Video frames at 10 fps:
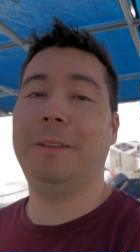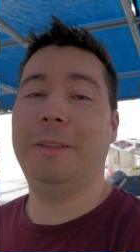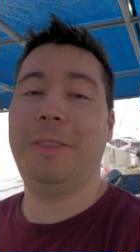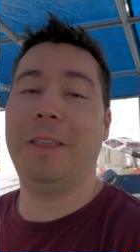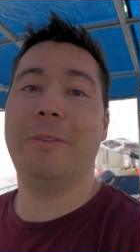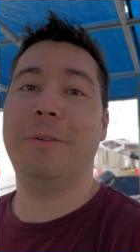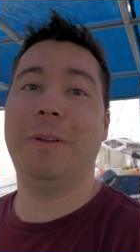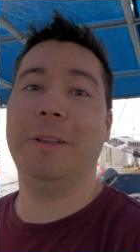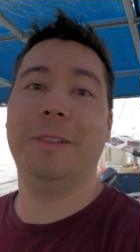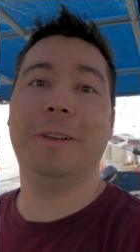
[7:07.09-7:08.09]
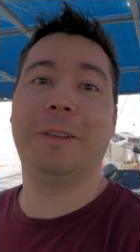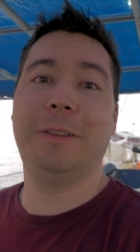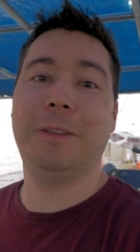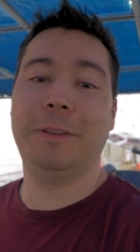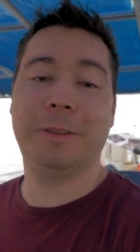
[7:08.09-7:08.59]
nothing everywhere you look.
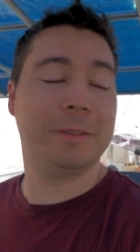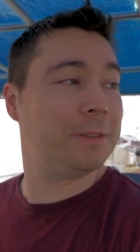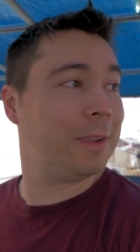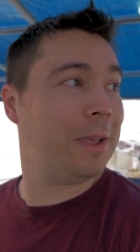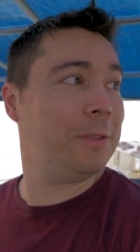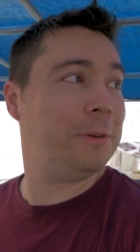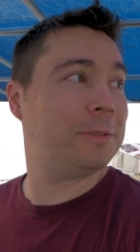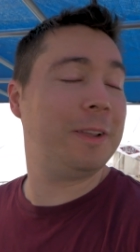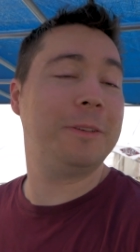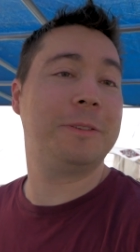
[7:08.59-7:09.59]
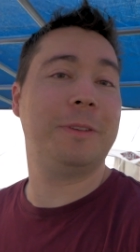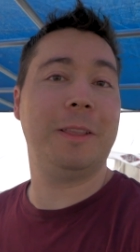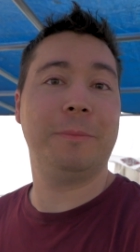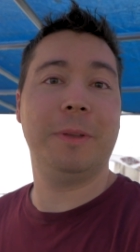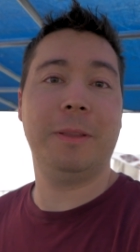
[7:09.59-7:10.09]
Like how the old sailors
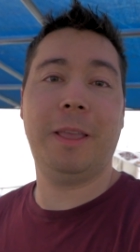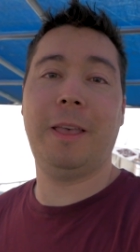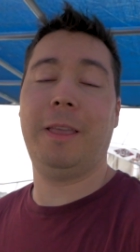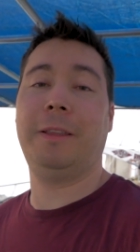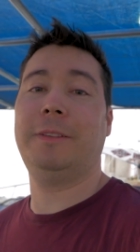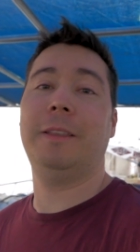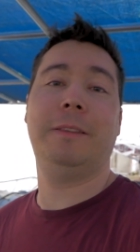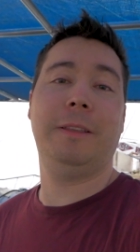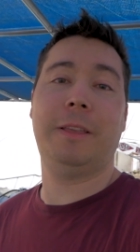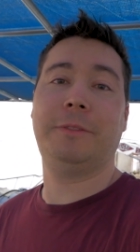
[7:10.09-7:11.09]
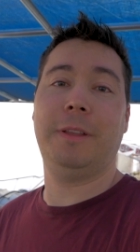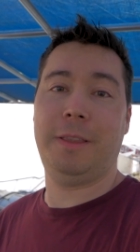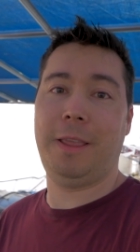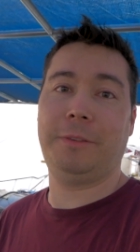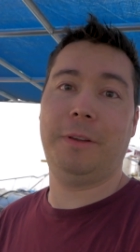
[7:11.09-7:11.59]
felt. But yeah, like I said yes
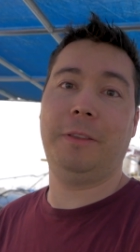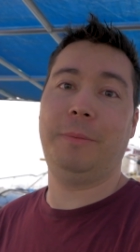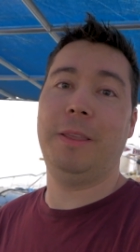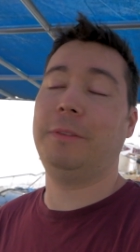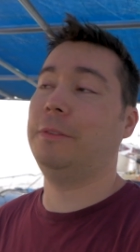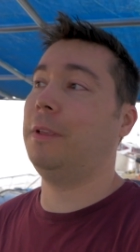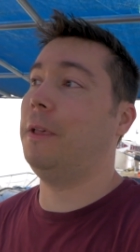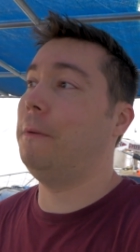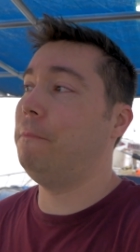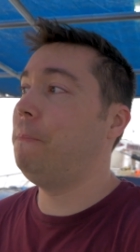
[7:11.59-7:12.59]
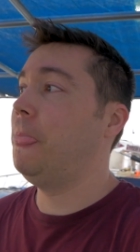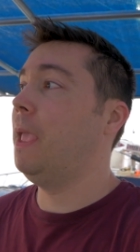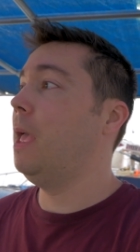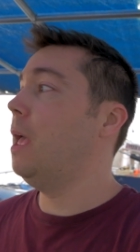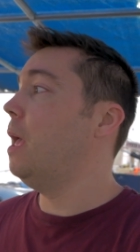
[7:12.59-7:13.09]
in yesterday's piece, um,
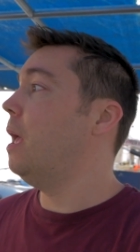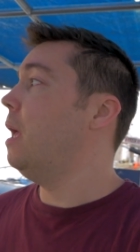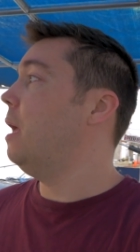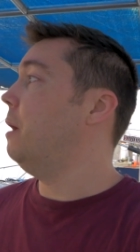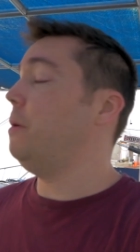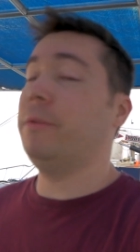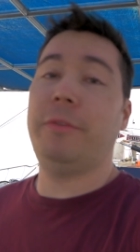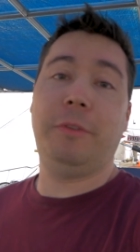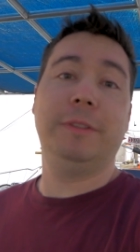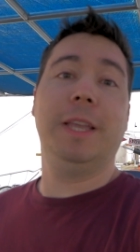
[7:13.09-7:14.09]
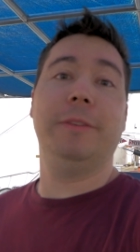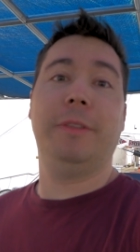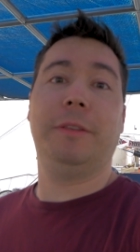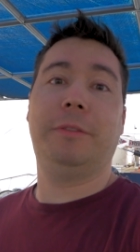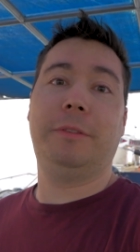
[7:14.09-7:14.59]
we have a full day of
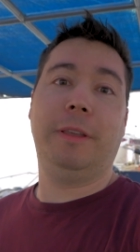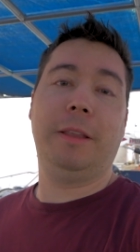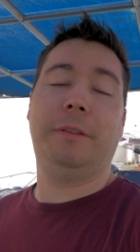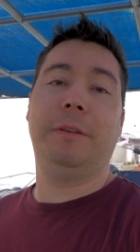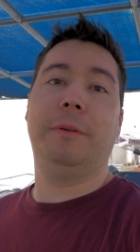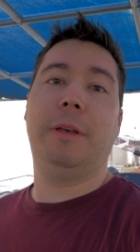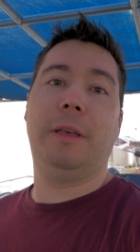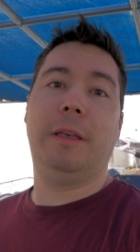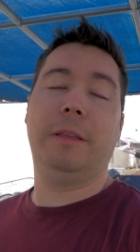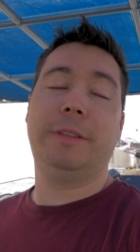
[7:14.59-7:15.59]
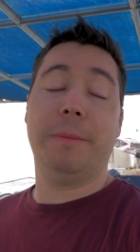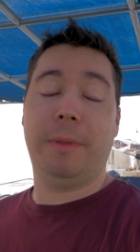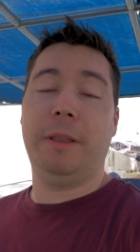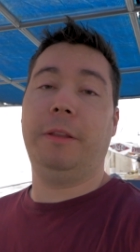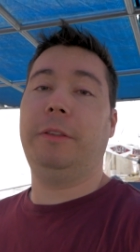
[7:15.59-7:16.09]
this to get to uh, San
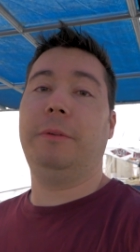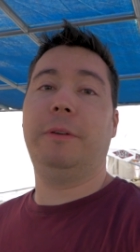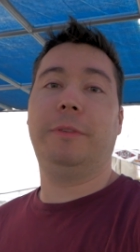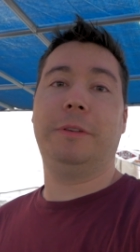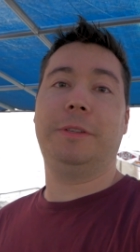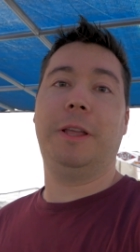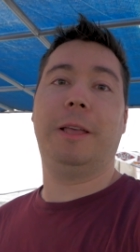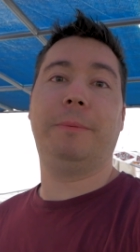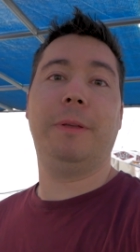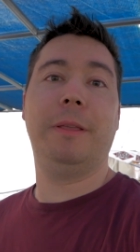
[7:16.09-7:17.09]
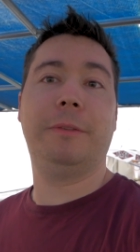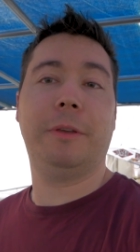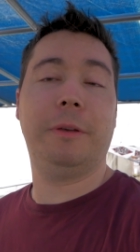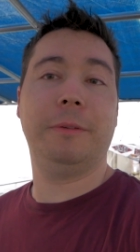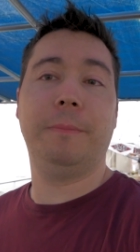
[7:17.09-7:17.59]
Benedicto, our first stop.
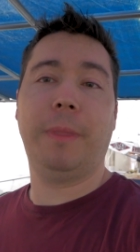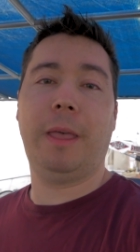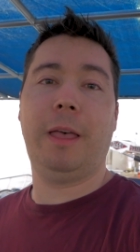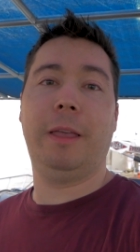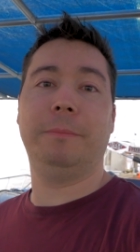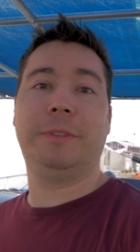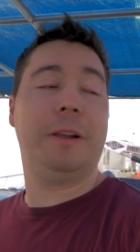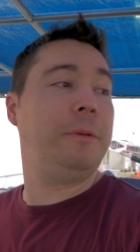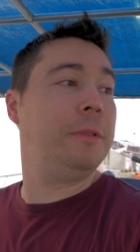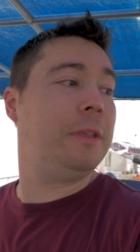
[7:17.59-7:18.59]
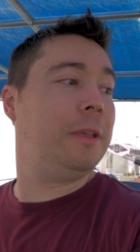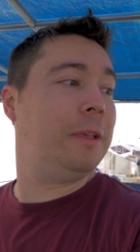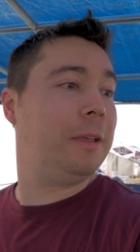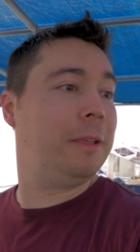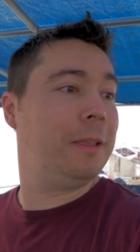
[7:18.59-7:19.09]
So I'm starting with the